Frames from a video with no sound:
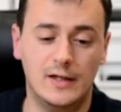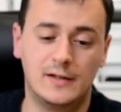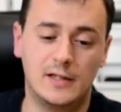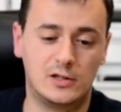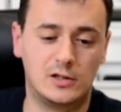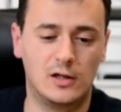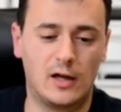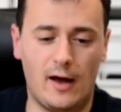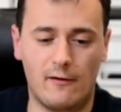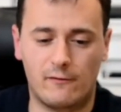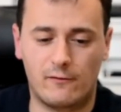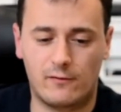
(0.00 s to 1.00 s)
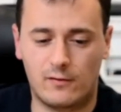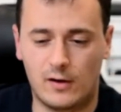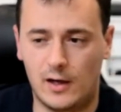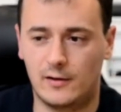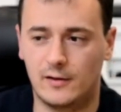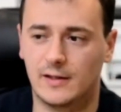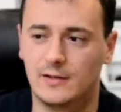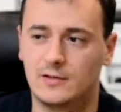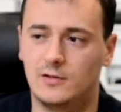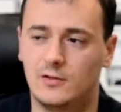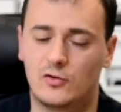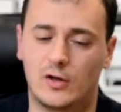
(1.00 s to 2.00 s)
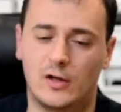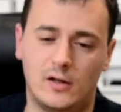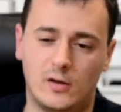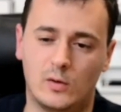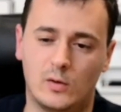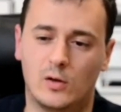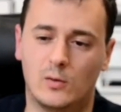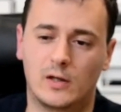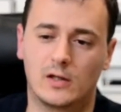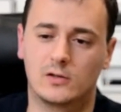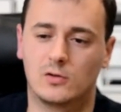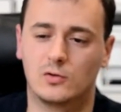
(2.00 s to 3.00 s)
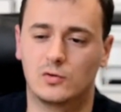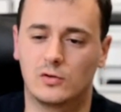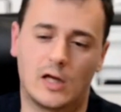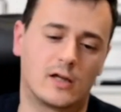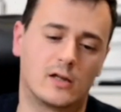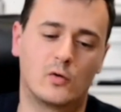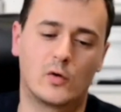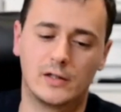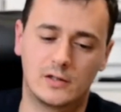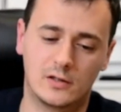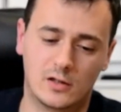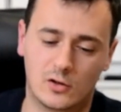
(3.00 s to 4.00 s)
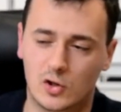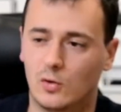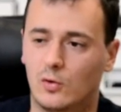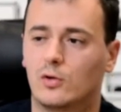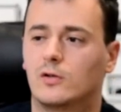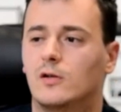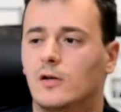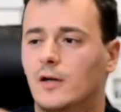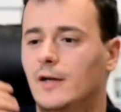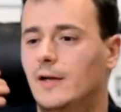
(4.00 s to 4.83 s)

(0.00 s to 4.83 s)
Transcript: they still have higher intensity training we know because also like the races are shorter